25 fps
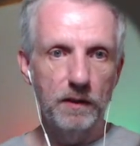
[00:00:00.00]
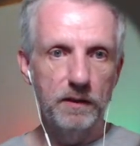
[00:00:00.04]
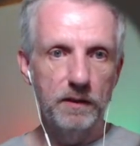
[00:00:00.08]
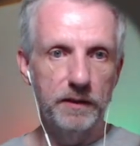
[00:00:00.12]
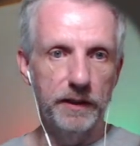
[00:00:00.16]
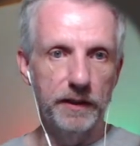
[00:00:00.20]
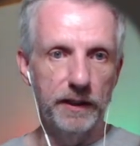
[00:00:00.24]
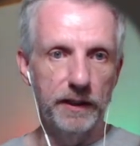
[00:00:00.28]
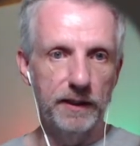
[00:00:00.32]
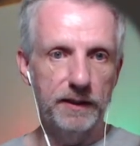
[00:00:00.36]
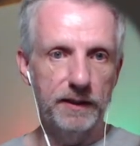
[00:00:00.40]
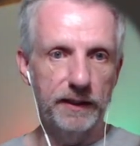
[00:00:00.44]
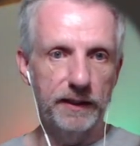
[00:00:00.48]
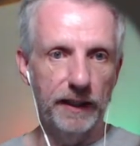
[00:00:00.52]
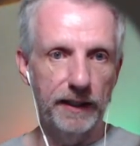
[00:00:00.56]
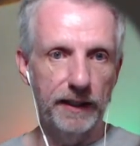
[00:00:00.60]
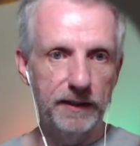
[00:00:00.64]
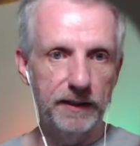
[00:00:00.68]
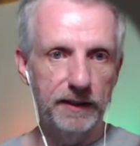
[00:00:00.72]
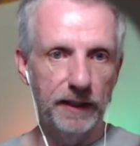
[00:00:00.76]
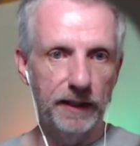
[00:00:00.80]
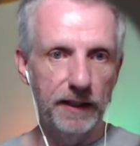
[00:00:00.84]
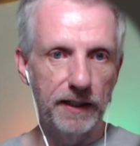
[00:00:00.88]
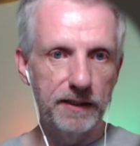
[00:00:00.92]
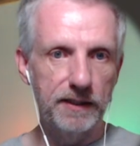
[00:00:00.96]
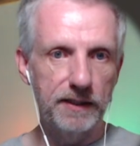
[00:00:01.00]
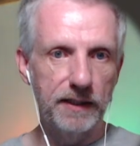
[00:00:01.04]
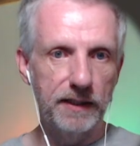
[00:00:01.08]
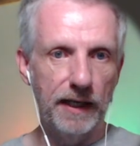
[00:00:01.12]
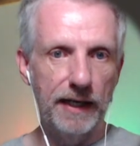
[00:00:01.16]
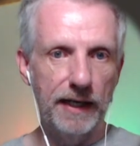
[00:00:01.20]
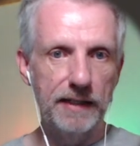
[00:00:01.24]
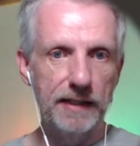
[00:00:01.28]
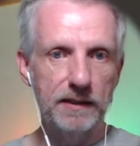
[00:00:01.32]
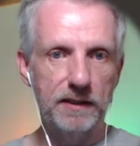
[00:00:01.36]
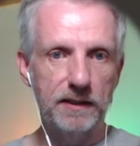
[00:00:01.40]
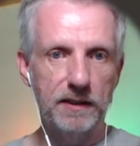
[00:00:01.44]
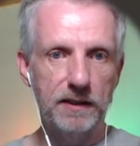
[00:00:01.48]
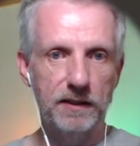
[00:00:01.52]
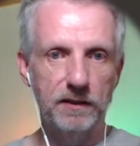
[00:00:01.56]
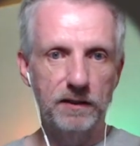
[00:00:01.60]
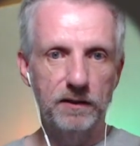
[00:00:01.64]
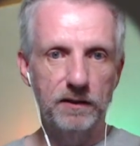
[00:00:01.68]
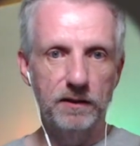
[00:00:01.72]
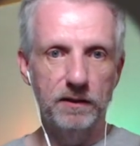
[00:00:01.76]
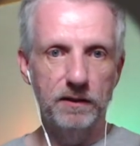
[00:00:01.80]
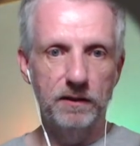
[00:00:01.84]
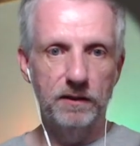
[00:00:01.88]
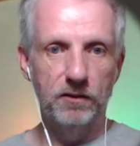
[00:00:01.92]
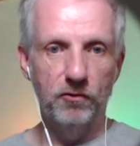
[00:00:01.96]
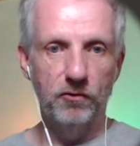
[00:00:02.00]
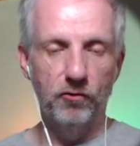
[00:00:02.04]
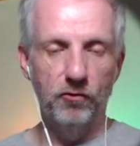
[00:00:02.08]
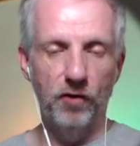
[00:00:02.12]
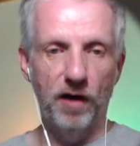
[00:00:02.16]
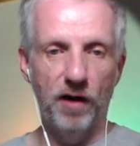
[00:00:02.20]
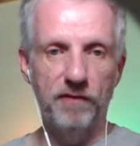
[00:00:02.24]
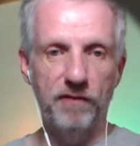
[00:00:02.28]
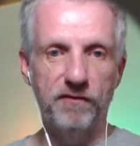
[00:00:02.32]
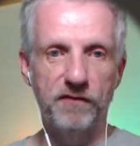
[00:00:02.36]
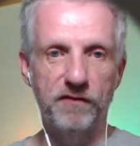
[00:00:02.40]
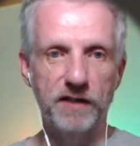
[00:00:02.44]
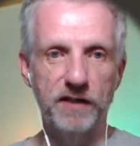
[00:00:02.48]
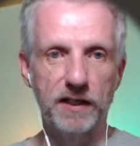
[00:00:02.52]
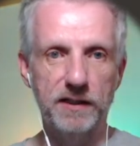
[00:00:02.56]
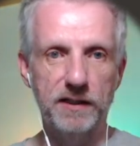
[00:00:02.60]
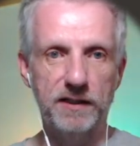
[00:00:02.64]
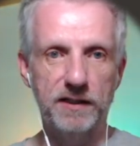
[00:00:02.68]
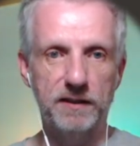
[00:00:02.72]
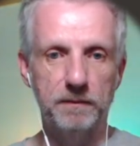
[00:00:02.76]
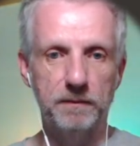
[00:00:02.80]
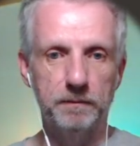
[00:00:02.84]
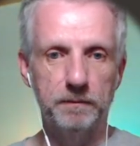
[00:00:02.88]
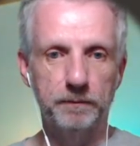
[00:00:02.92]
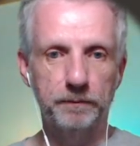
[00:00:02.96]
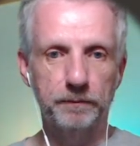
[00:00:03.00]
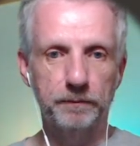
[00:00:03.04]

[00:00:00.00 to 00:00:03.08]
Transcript: Yes, yes, yes, and roughness,